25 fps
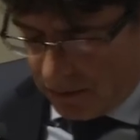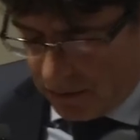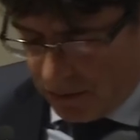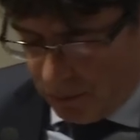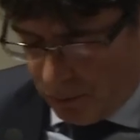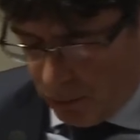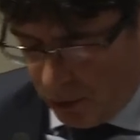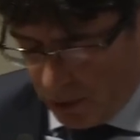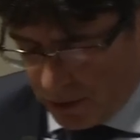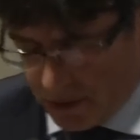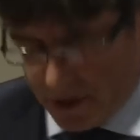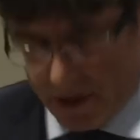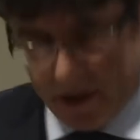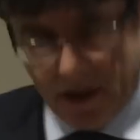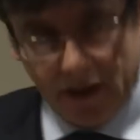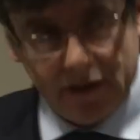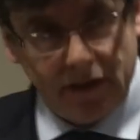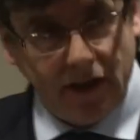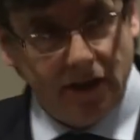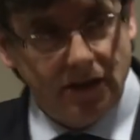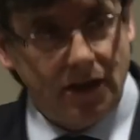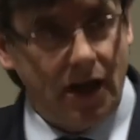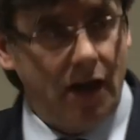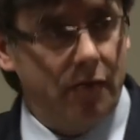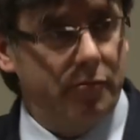the political
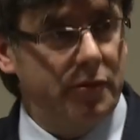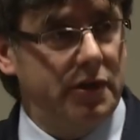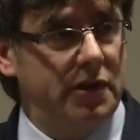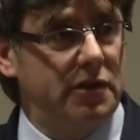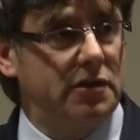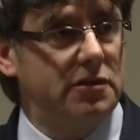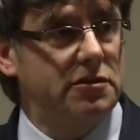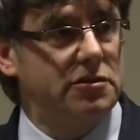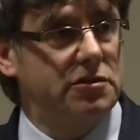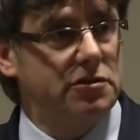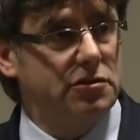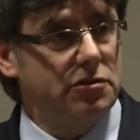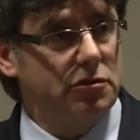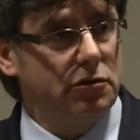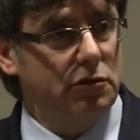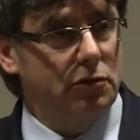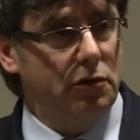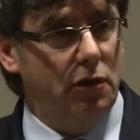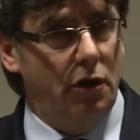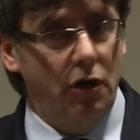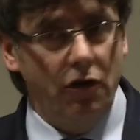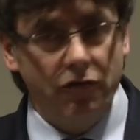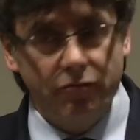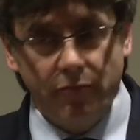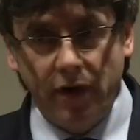dynamics
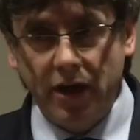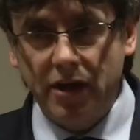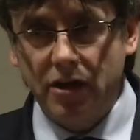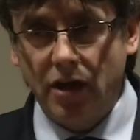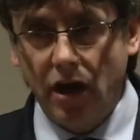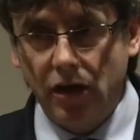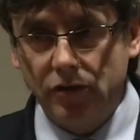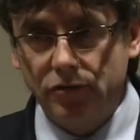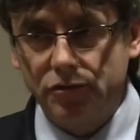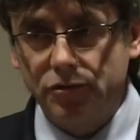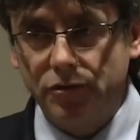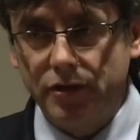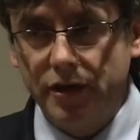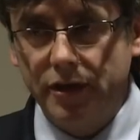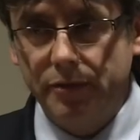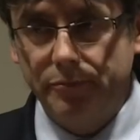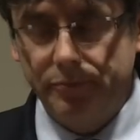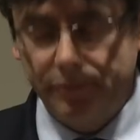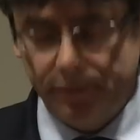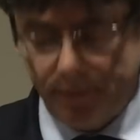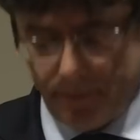of my country.